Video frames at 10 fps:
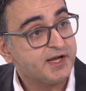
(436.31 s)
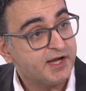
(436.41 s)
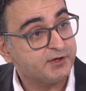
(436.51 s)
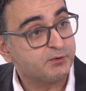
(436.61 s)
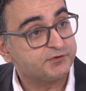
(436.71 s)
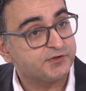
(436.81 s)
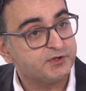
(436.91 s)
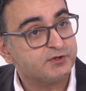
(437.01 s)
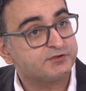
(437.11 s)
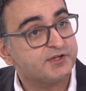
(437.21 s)
and also
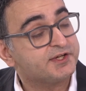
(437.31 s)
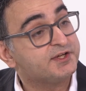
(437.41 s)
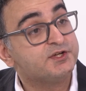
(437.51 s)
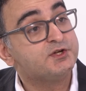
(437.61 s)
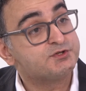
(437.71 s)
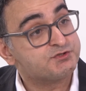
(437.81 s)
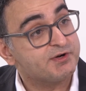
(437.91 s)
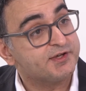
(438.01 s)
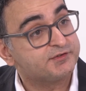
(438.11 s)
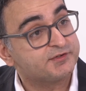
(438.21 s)
you're not taking huge
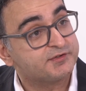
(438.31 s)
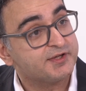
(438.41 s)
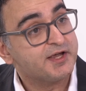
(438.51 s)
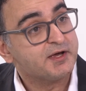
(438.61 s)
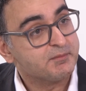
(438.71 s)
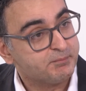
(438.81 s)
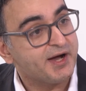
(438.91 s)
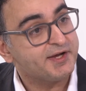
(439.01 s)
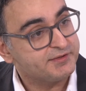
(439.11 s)
risks by,